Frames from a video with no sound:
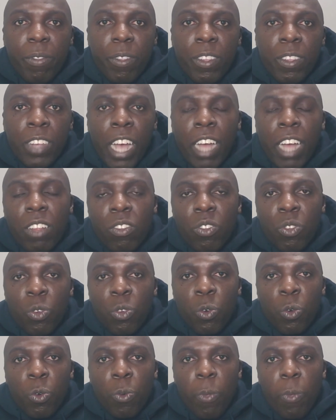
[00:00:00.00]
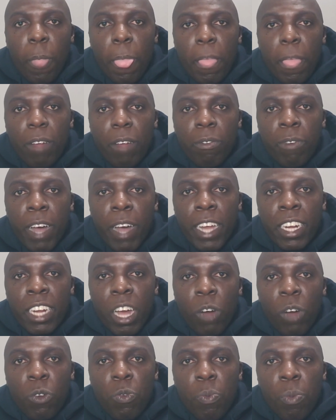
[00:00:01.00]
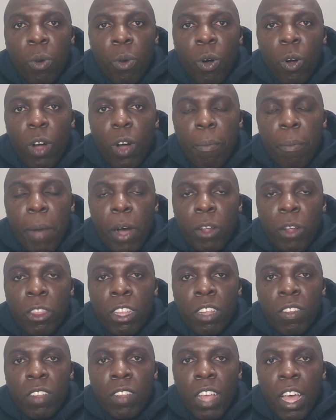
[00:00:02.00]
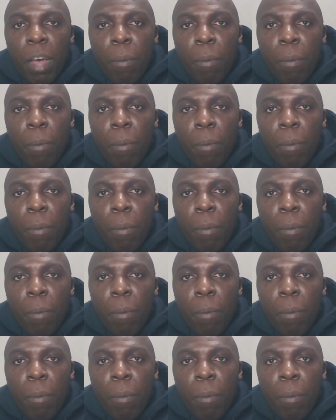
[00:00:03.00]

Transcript: chance to find out more about this,